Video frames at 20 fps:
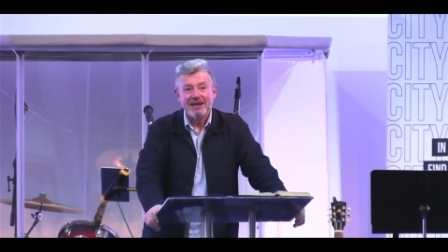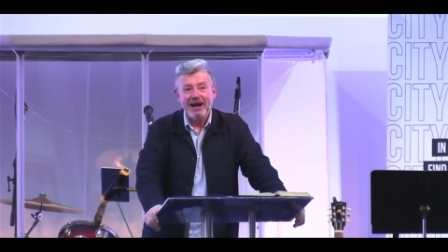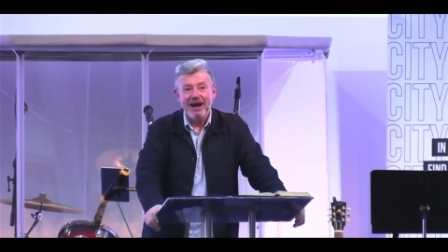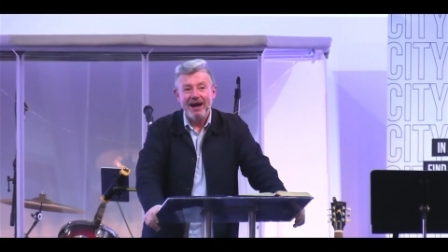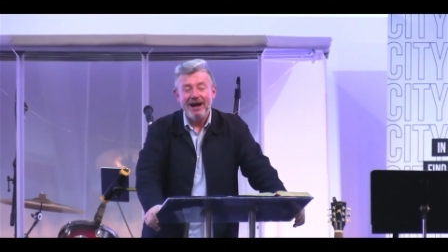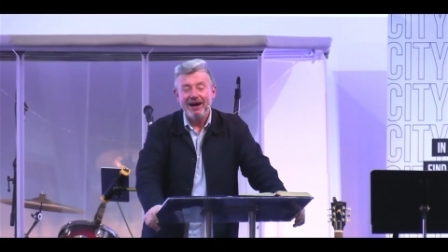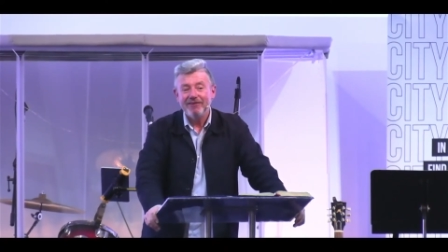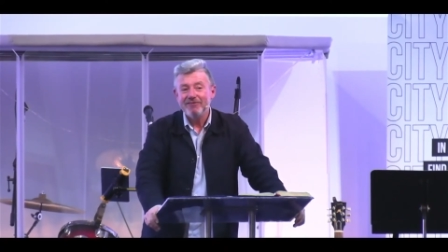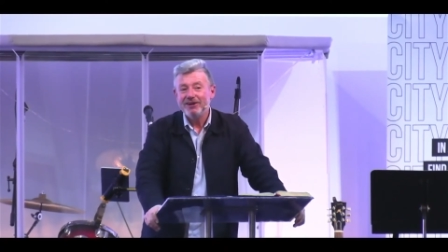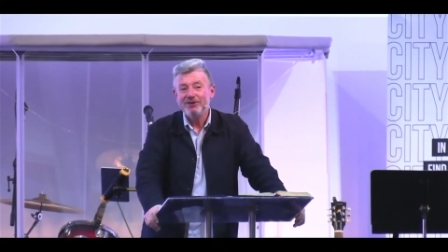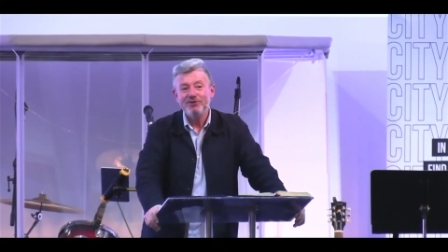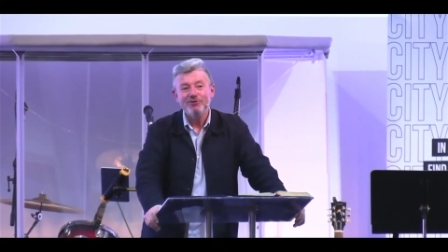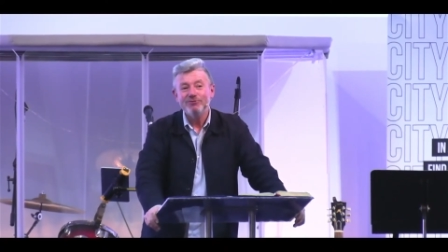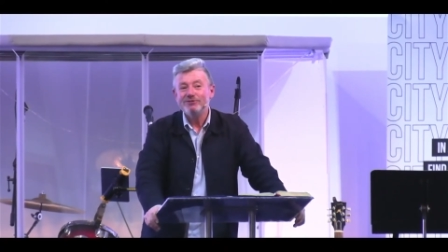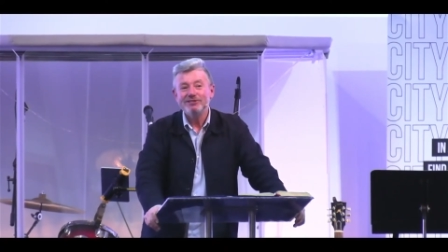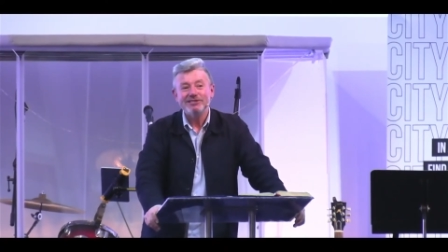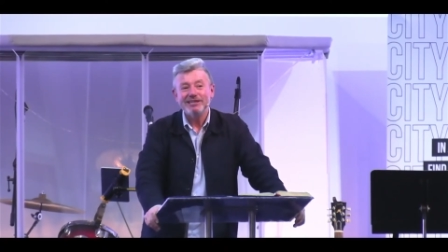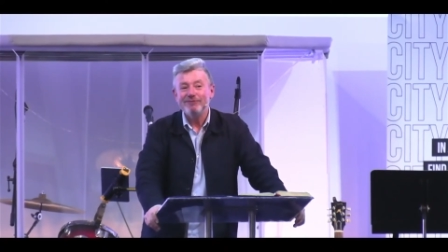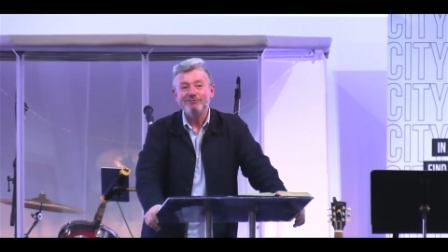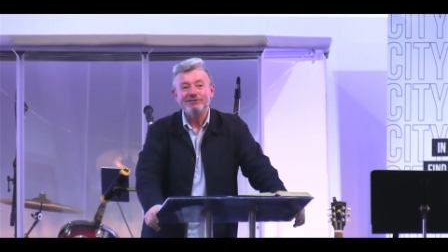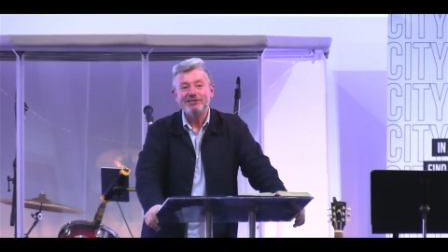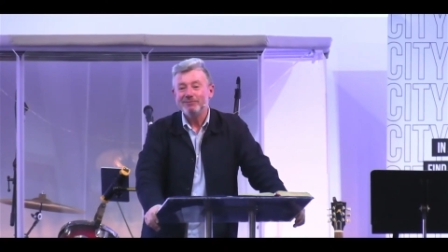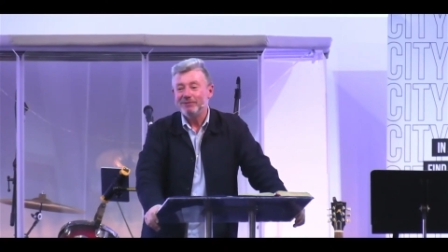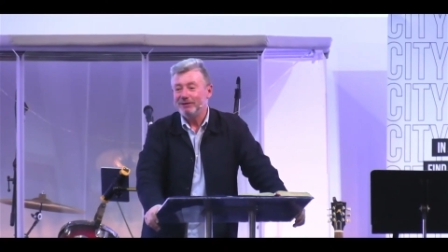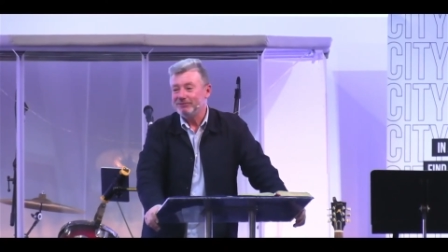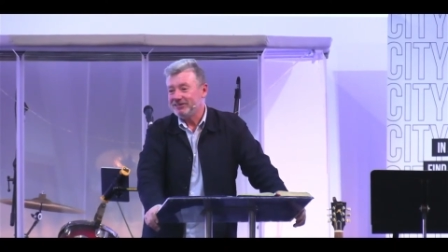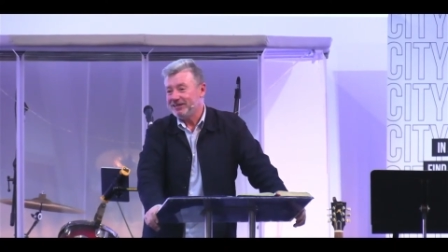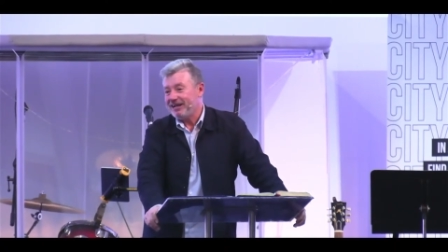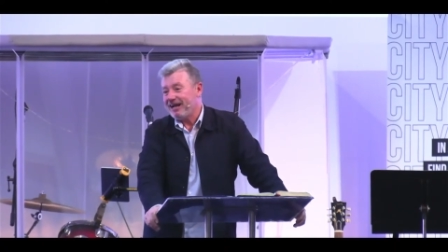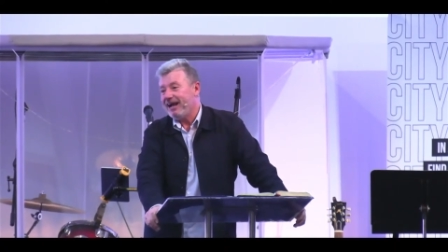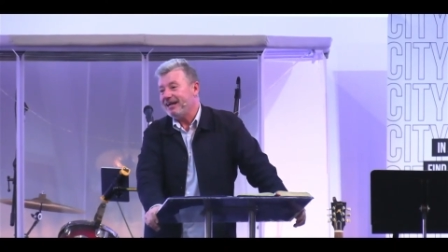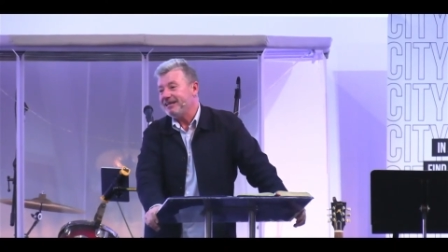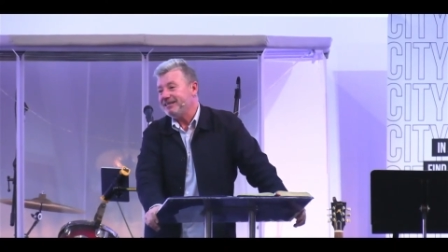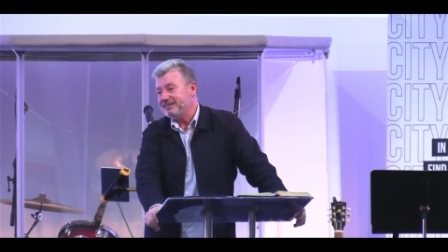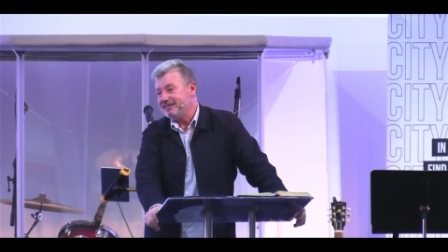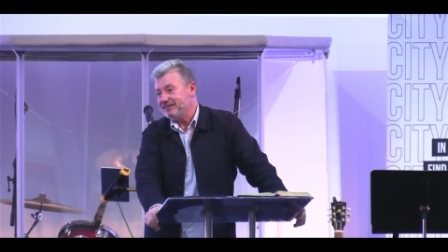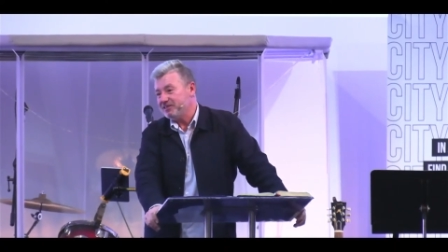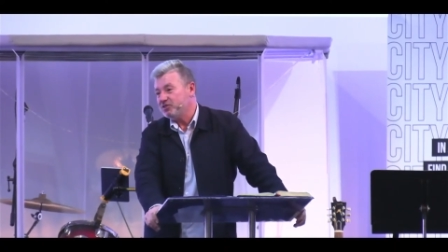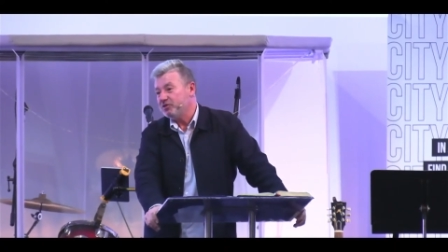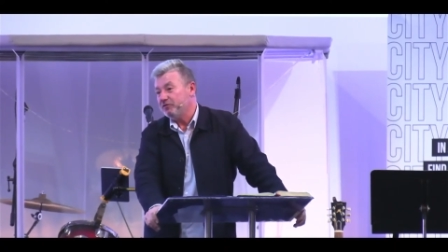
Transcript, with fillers: are in no doubt about the kindness